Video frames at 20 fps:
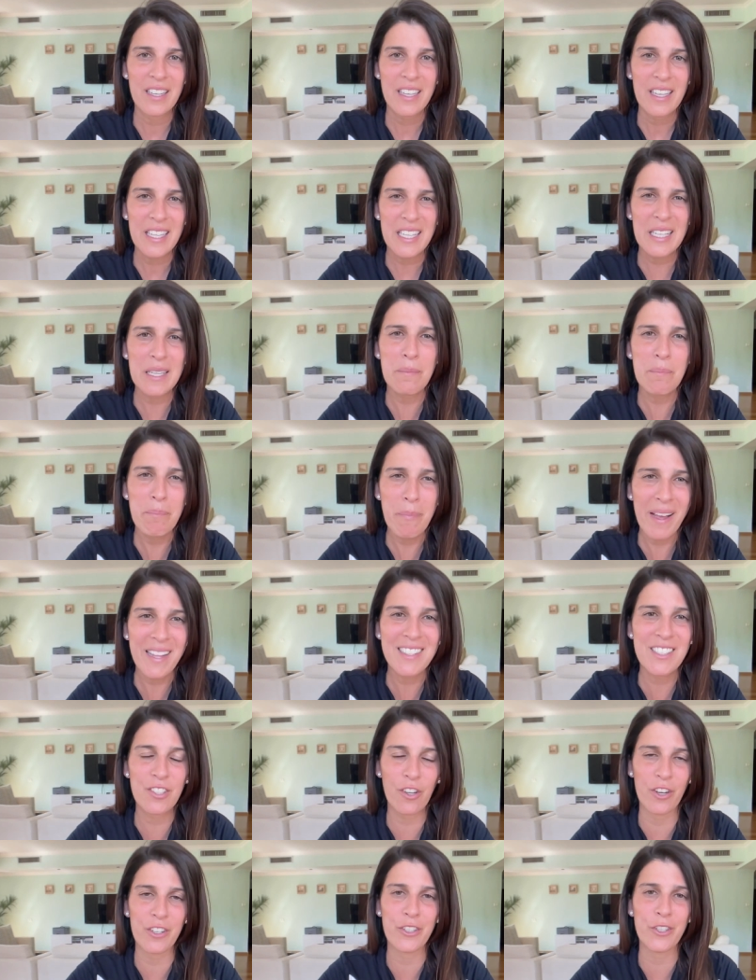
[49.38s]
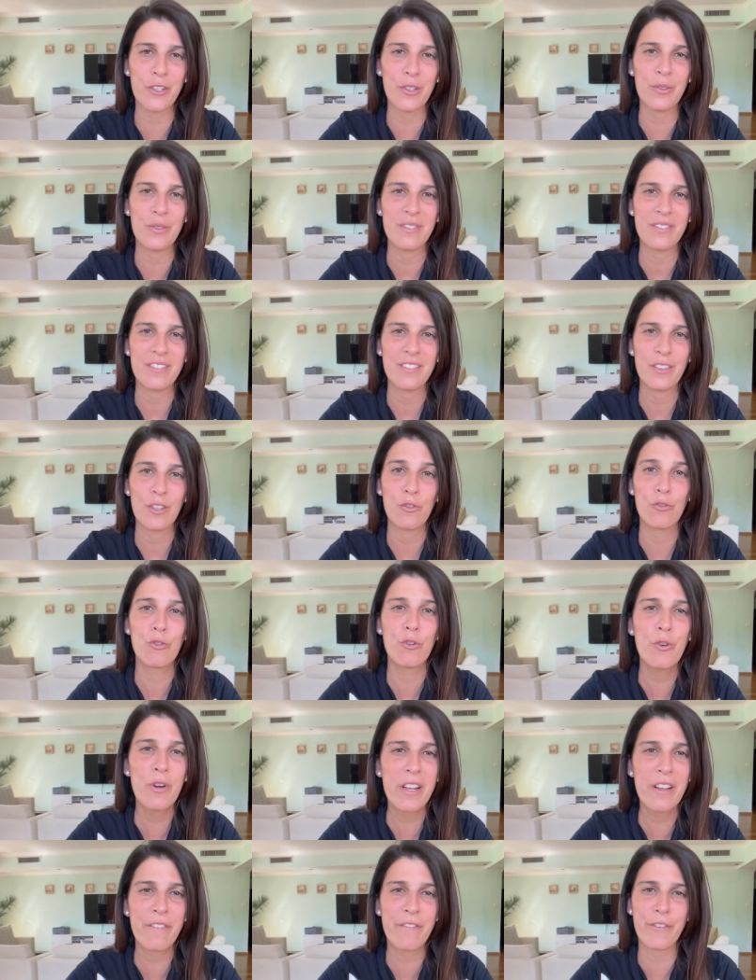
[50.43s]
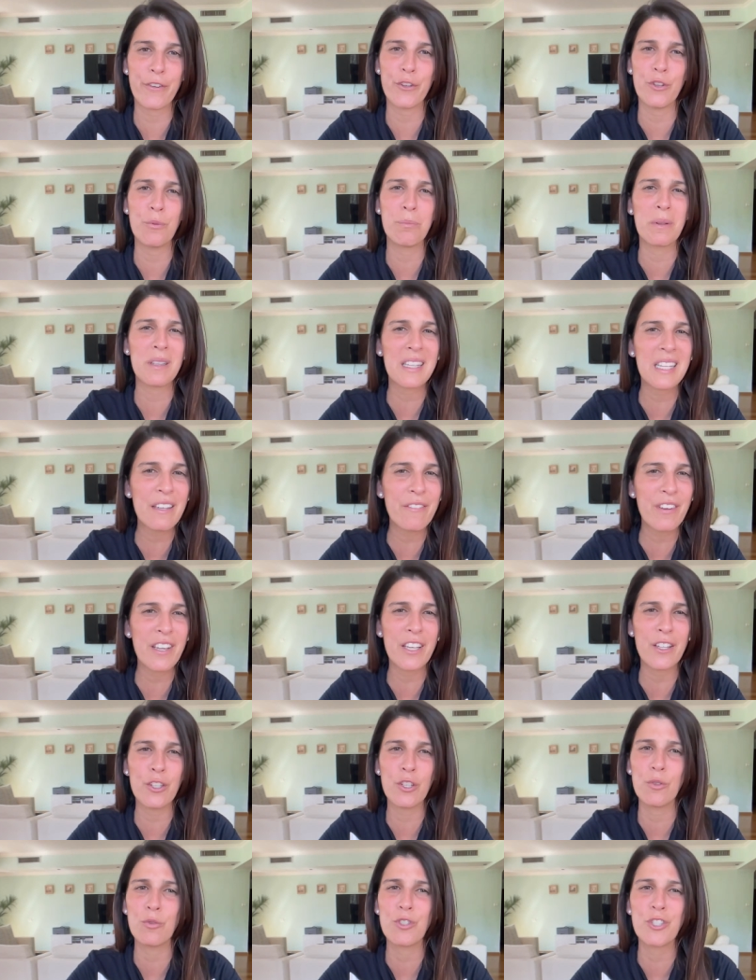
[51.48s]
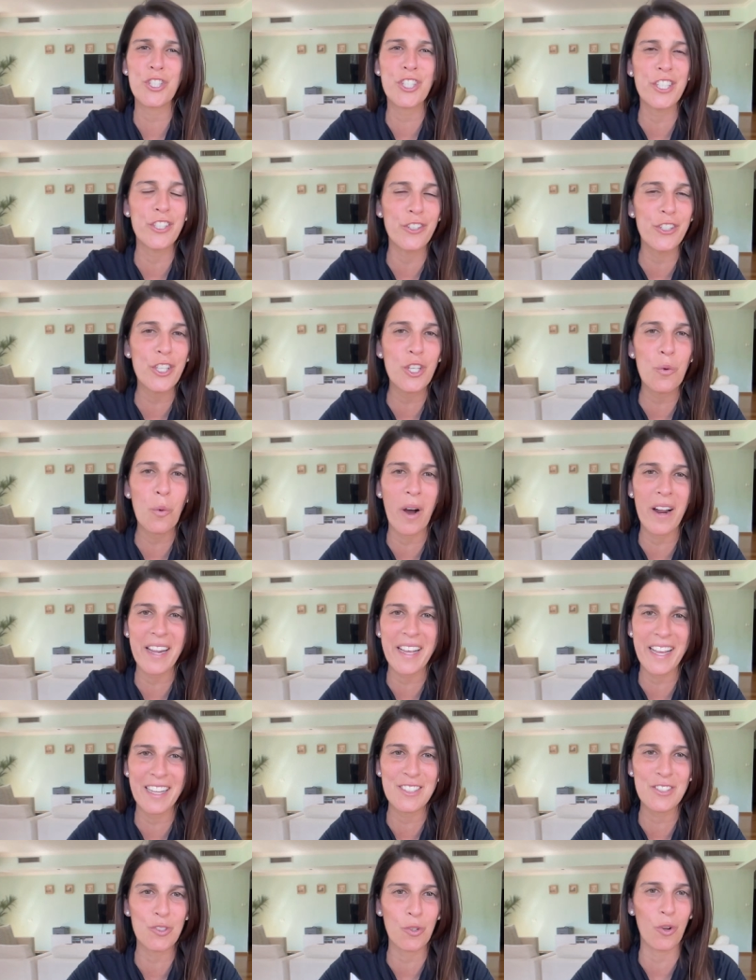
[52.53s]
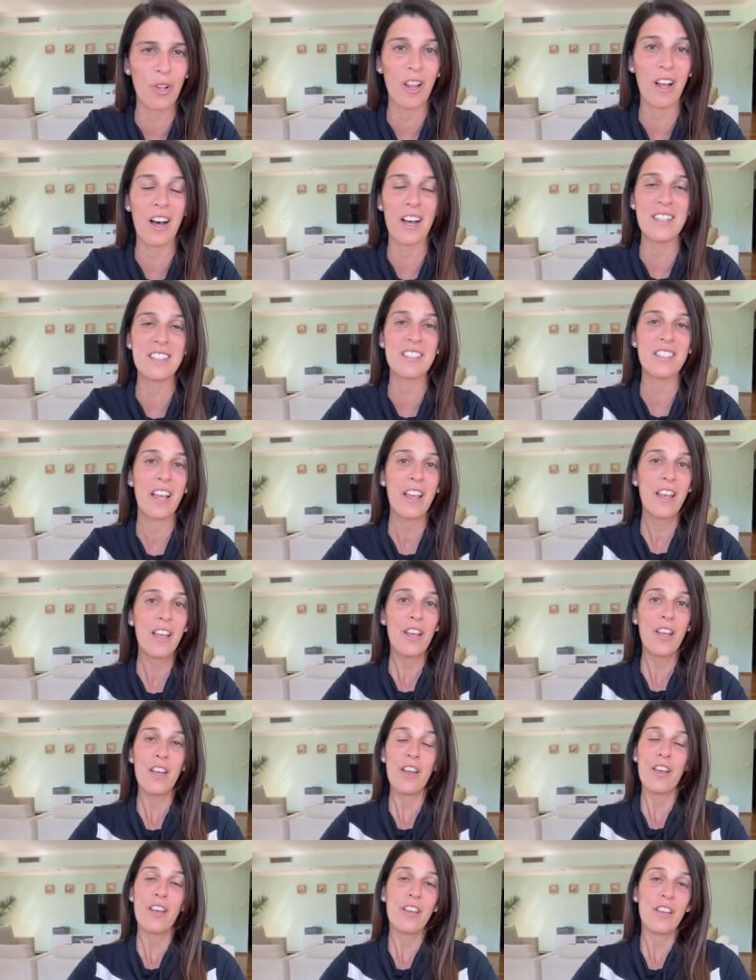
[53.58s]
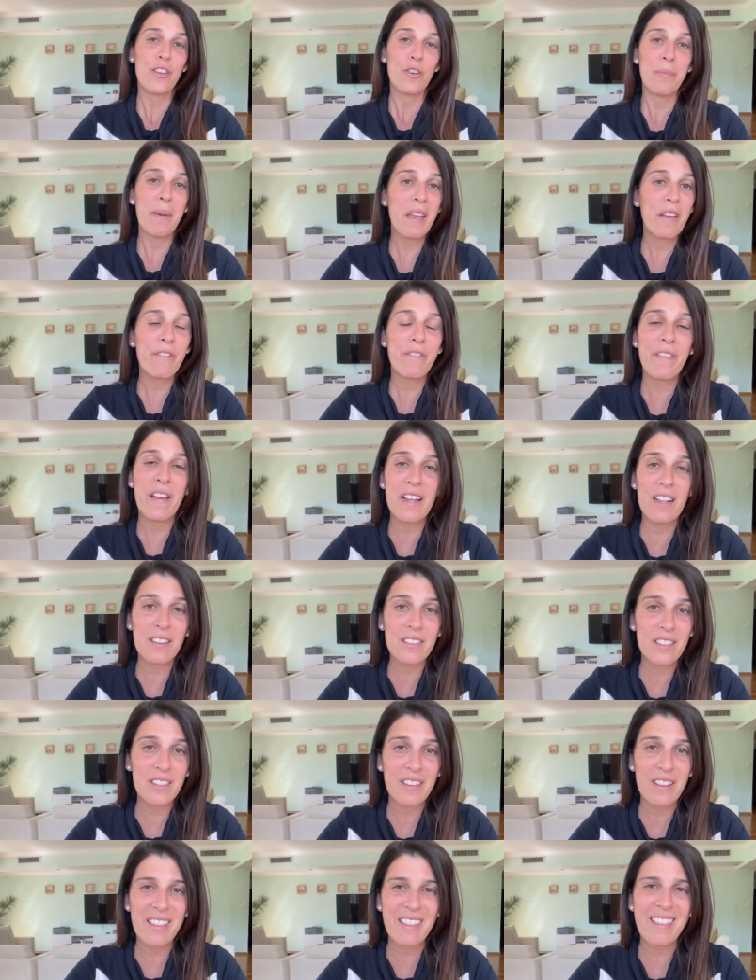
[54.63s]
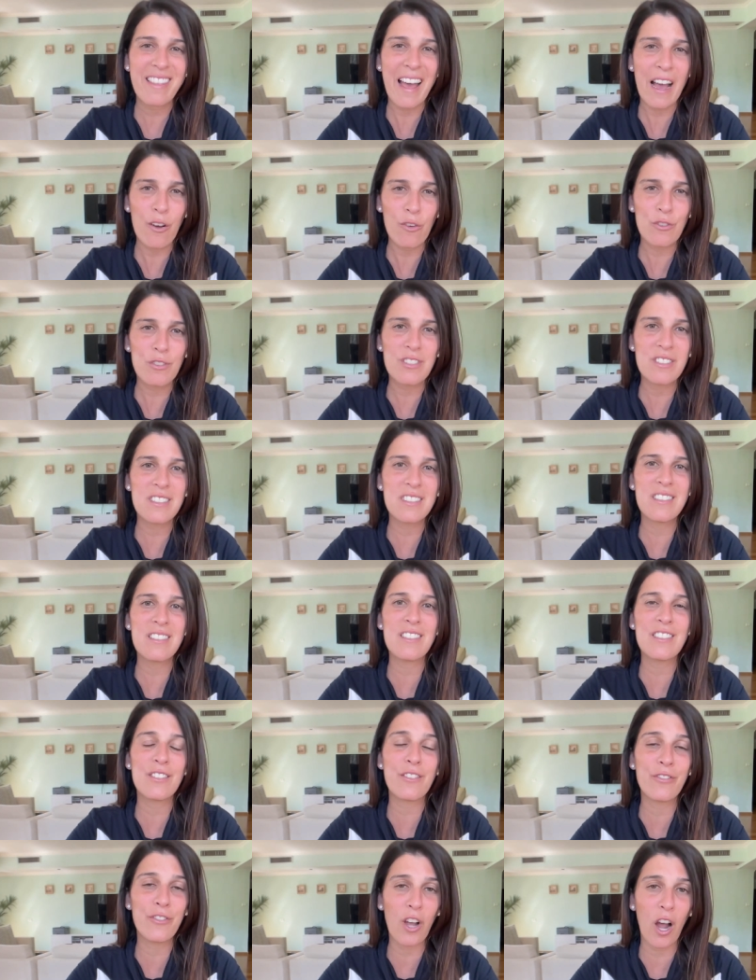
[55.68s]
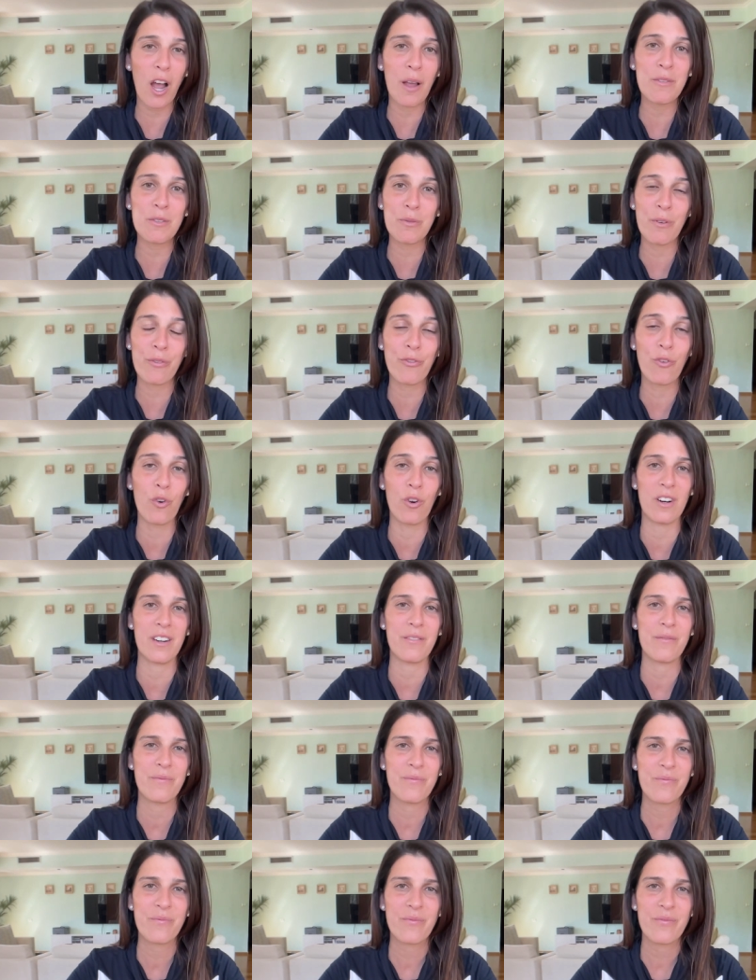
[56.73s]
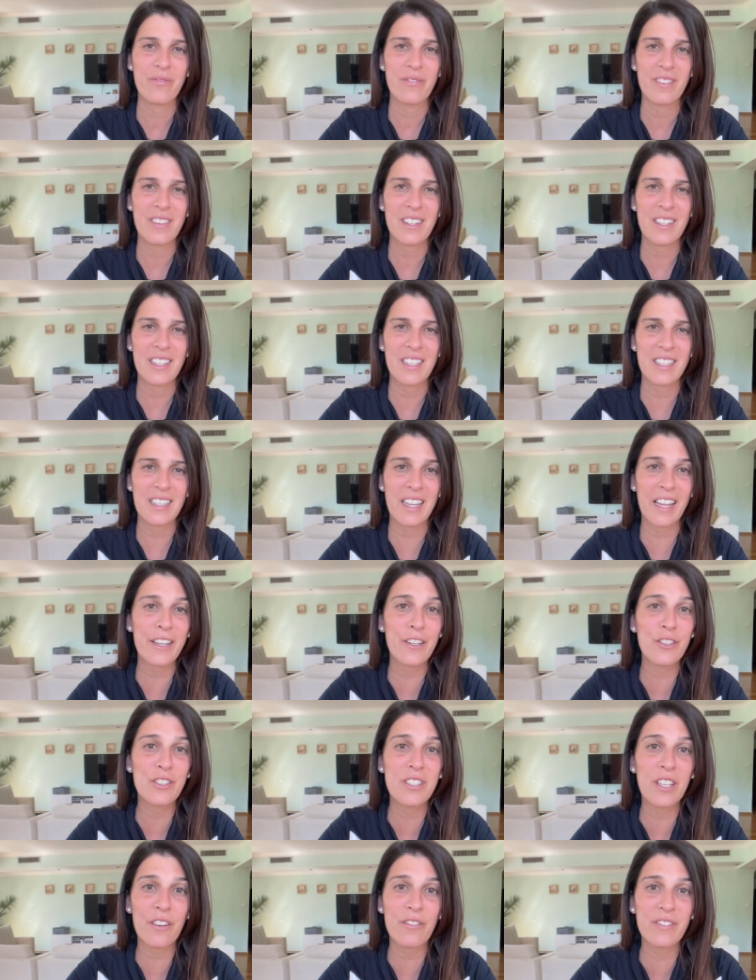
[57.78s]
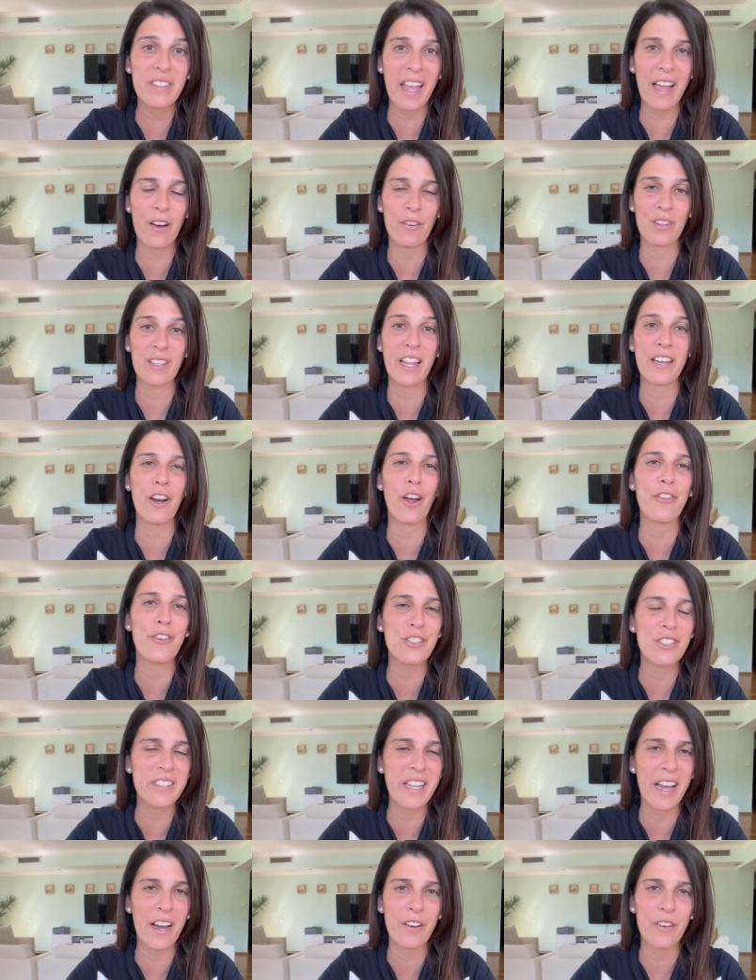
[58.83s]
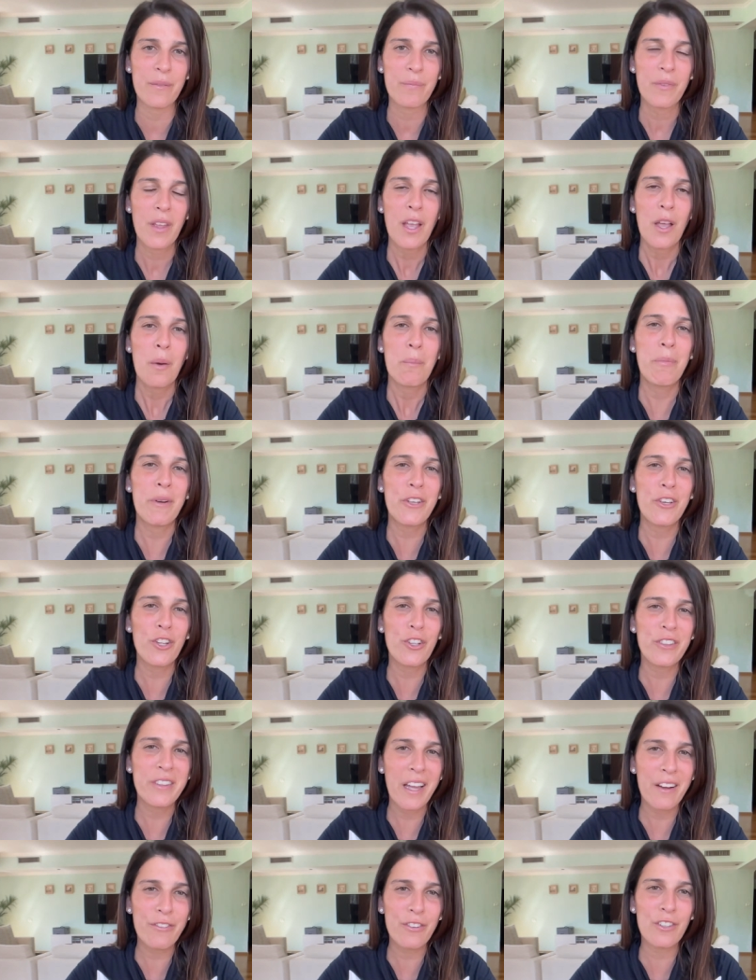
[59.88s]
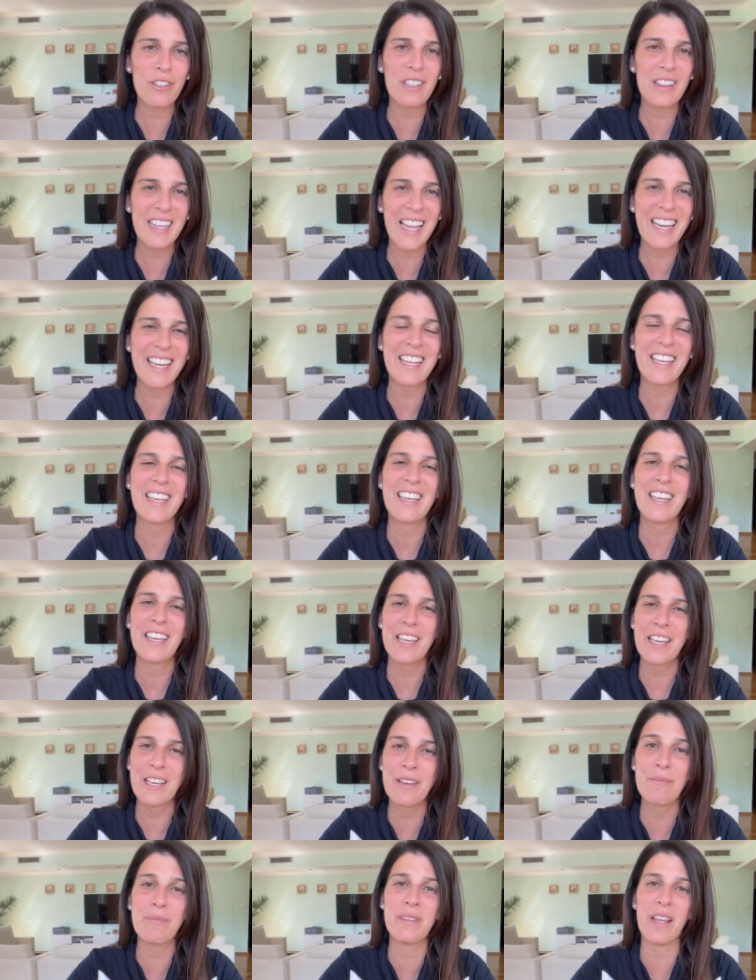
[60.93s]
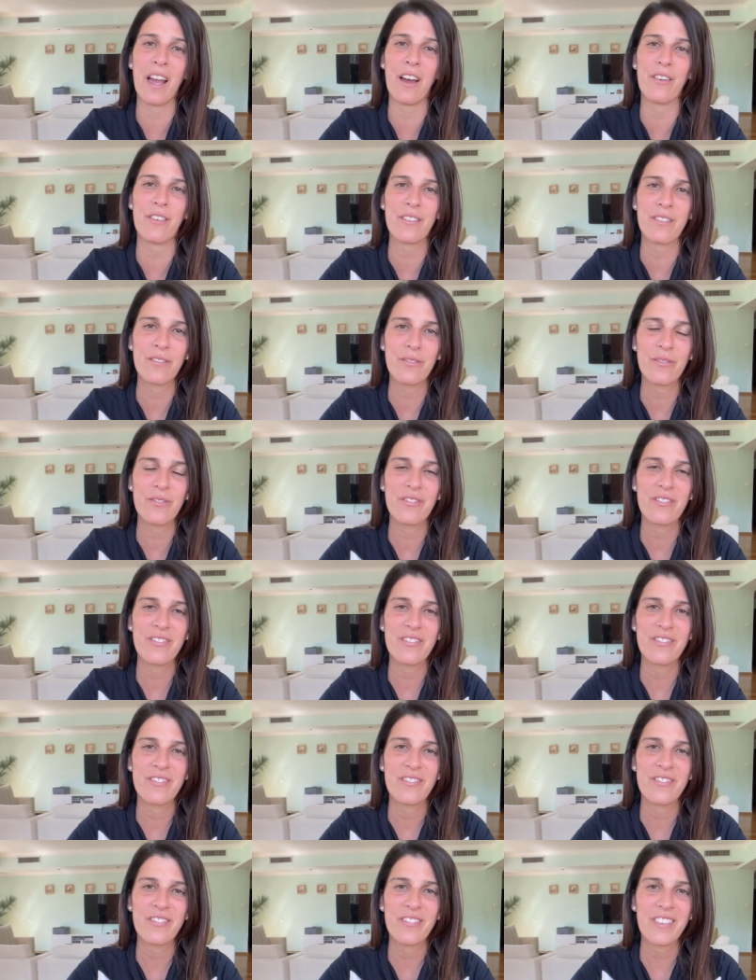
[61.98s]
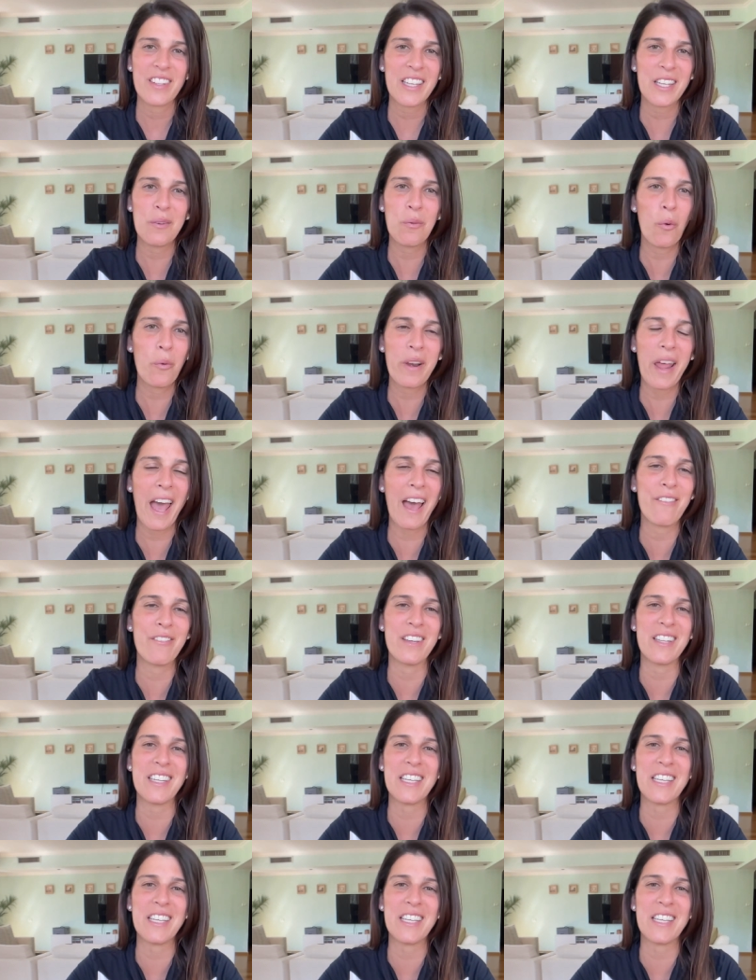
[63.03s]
He bets on you, rooting for you, believing in you, cheering you on against all odds. You may have failed thousands of times before, let yourself down, let others down, but you'll never let him down. He won't have it.